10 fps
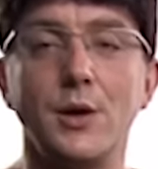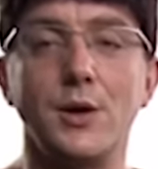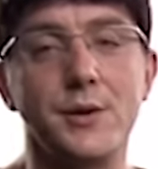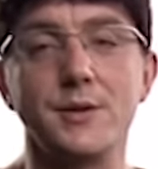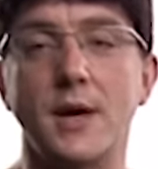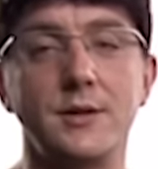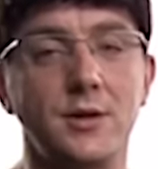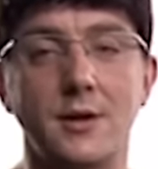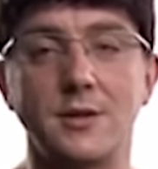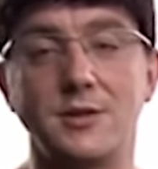You use
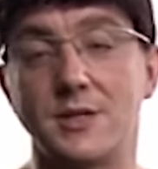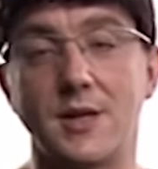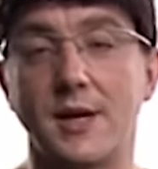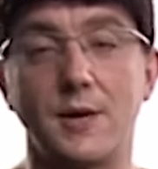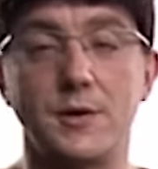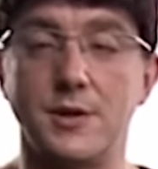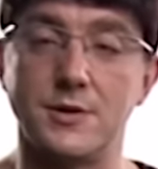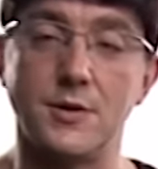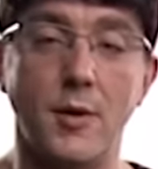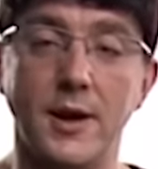iToilet just like you would
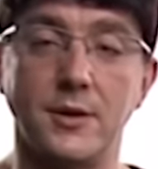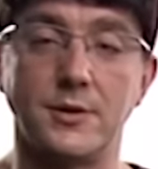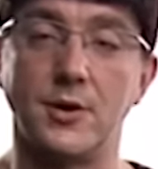use a regular